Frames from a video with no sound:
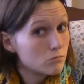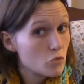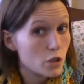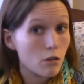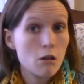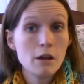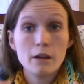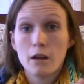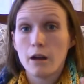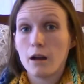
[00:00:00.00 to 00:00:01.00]
So
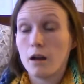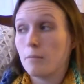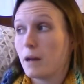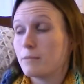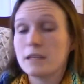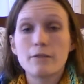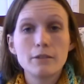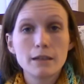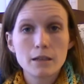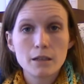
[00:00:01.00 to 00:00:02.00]
I'm
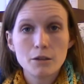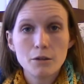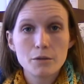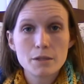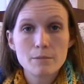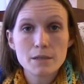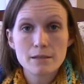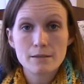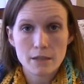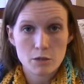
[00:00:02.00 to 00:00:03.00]
definitely going to include some
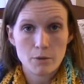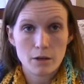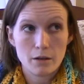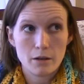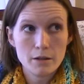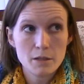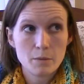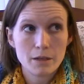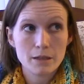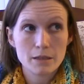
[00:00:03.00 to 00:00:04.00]
stitch markers
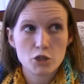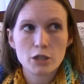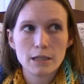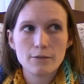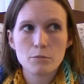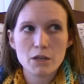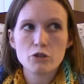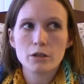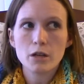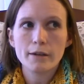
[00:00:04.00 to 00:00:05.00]
because she had even
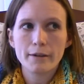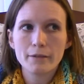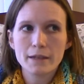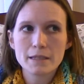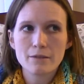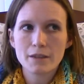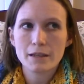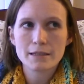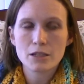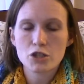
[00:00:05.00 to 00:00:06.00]
mentioned on her list of
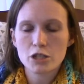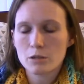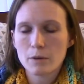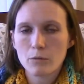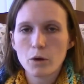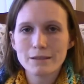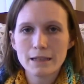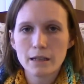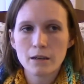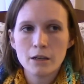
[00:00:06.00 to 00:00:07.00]
things that she's been
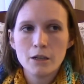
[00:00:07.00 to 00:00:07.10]
wanting